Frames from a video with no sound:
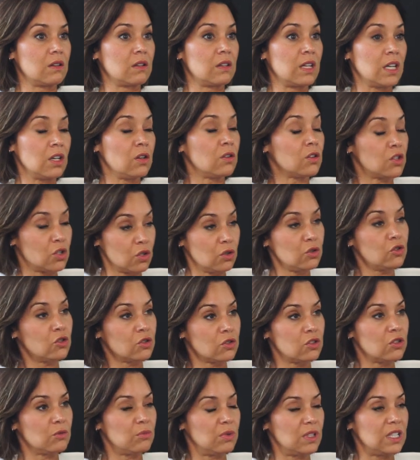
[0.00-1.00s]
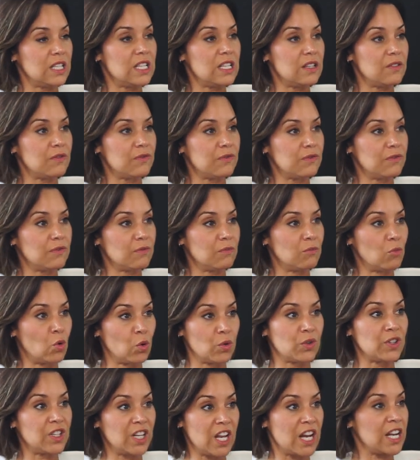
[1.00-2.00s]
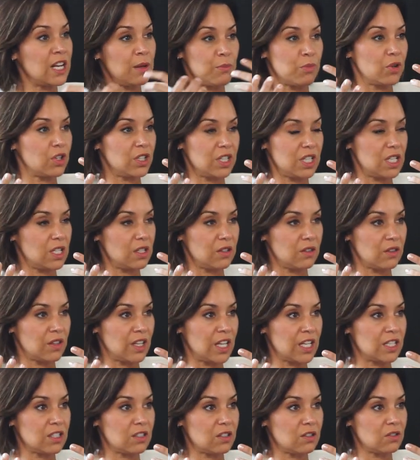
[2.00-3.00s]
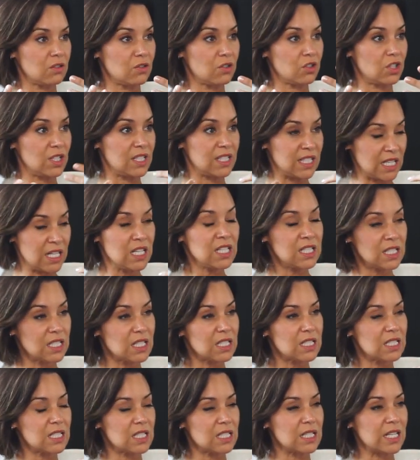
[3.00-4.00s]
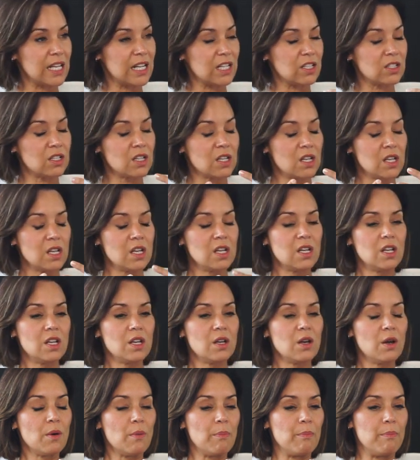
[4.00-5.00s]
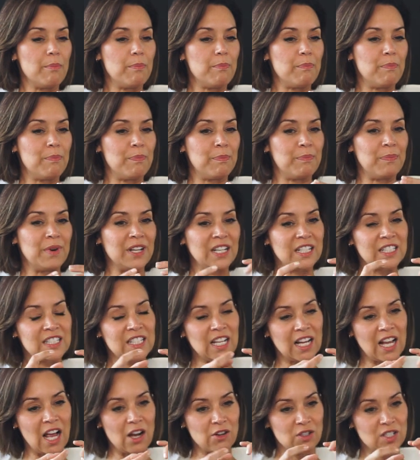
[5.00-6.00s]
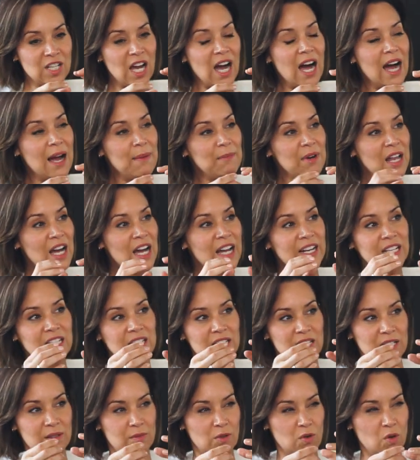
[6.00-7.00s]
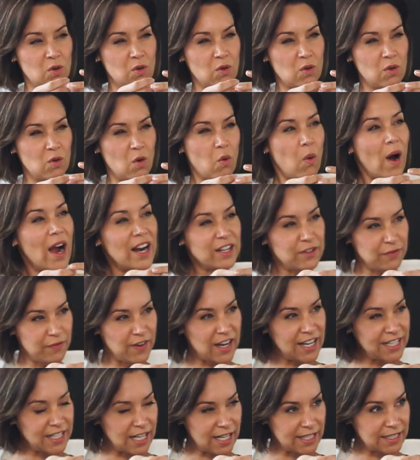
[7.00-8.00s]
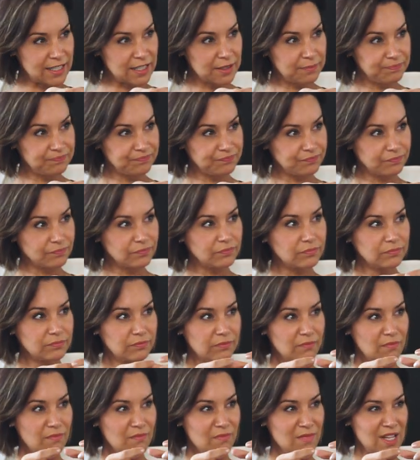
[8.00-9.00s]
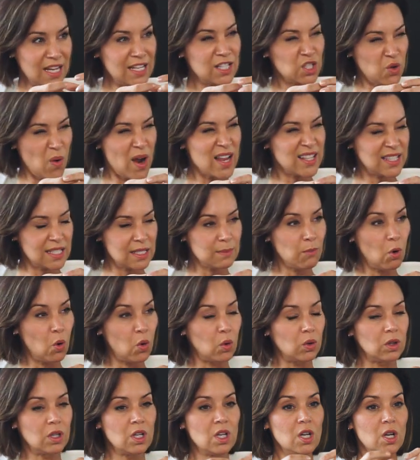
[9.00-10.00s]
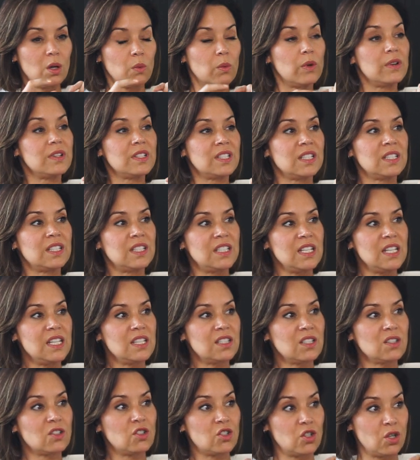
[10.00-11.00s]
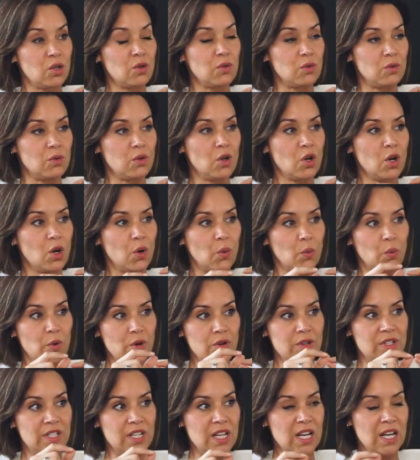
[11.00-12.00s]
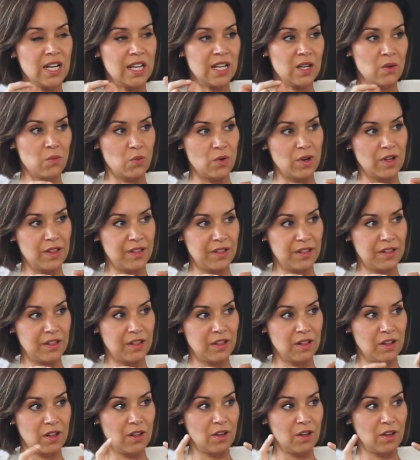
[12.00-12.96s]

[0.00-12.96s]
get her children to believe more than anybody that mm. she's innocent and that. But it's like our timeline is quite finite. Yes. It's quite small. Whereas in season two, we're dealing with